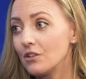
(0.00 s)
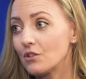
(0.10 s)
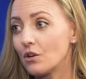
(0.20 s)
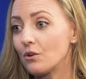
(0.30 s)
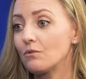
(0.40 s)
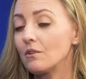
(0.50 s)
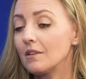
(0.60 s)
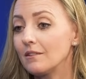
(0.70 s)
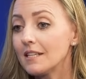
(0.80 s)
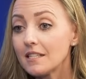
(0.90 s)
So
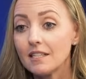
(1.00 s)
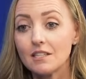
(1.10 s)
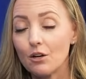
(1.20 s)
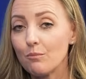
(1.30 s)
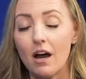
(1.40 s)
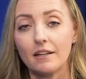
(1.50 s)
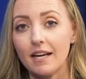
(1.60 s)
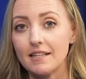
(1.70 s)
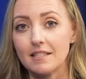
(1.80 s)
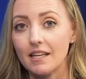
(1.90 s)
listening to a
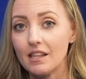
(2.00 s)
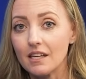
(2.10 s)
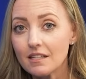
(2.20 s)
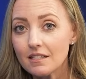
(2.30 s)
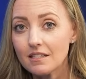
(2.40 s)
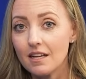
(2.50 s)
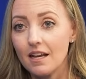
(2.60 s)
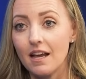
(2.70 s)
podcast like this